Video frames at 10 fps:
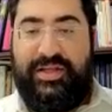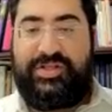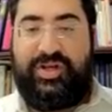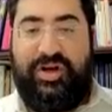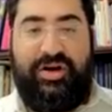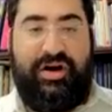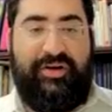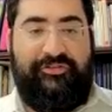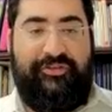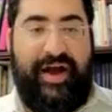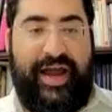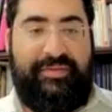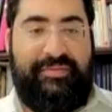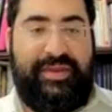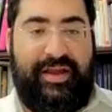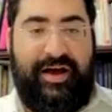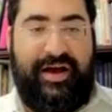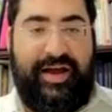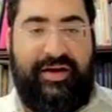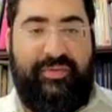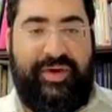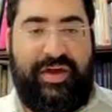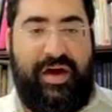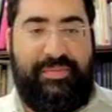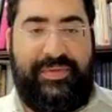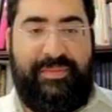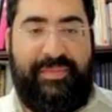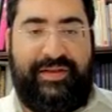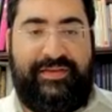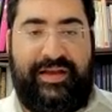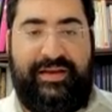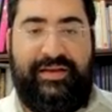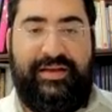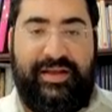So Ephraim and I, we come to Beit Din,